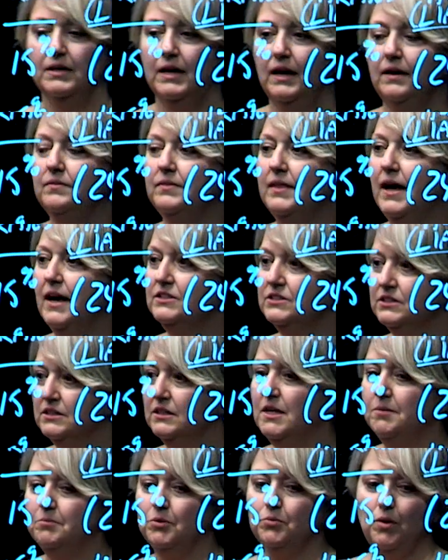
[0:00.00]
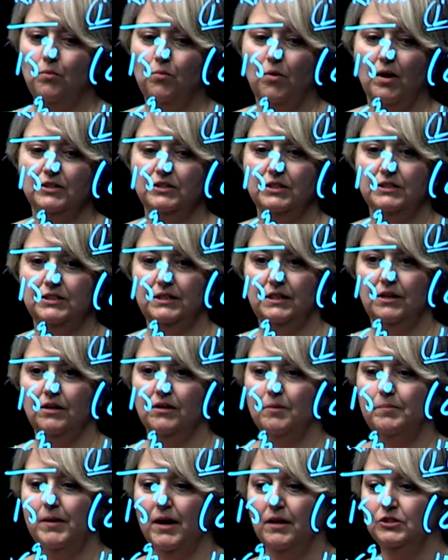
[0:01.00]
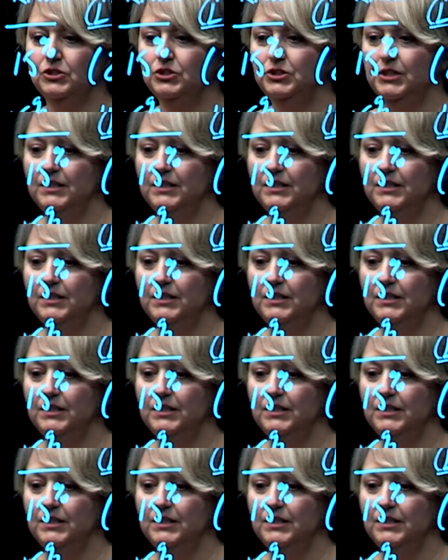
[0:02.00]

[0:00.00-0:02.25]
Okay, that's the number we want to see on our balance